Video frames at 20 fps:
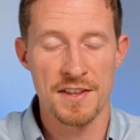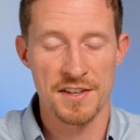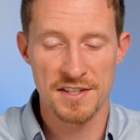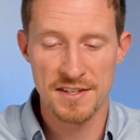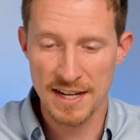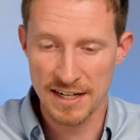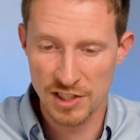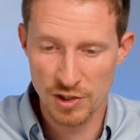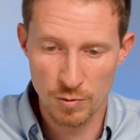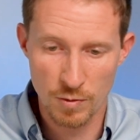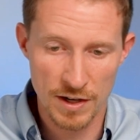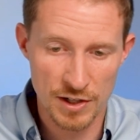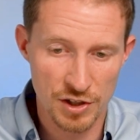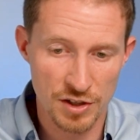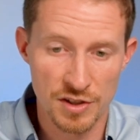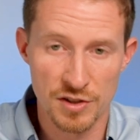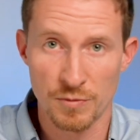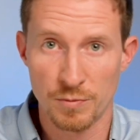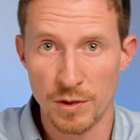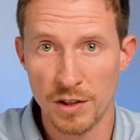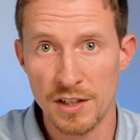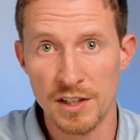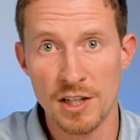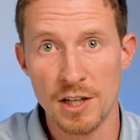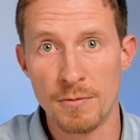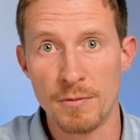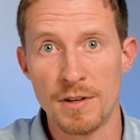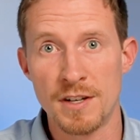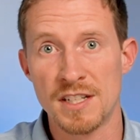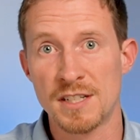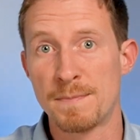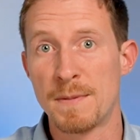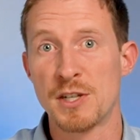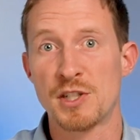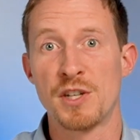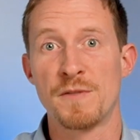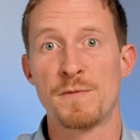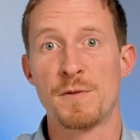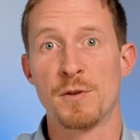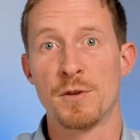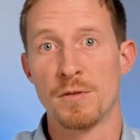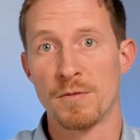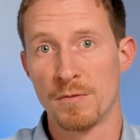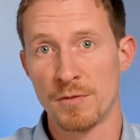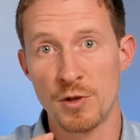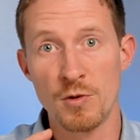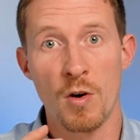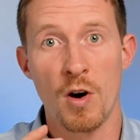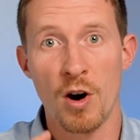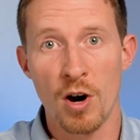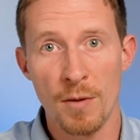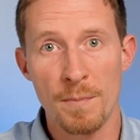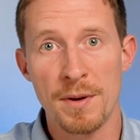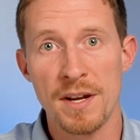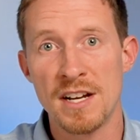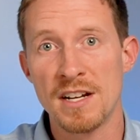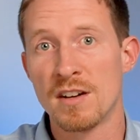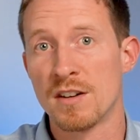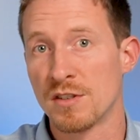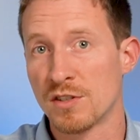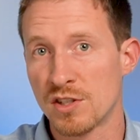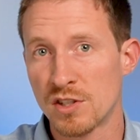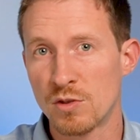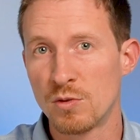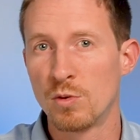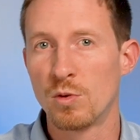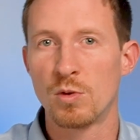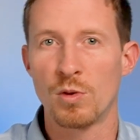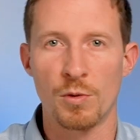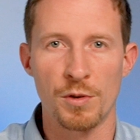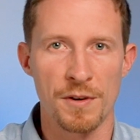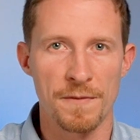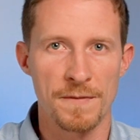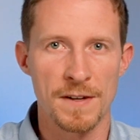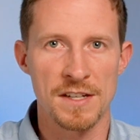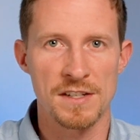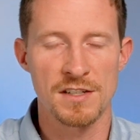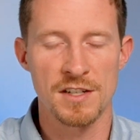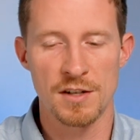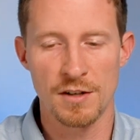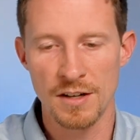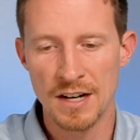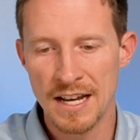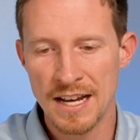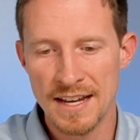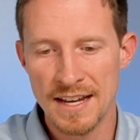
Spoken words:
Now, this next question is a really good one, especially if you are bidding on a school or an event center,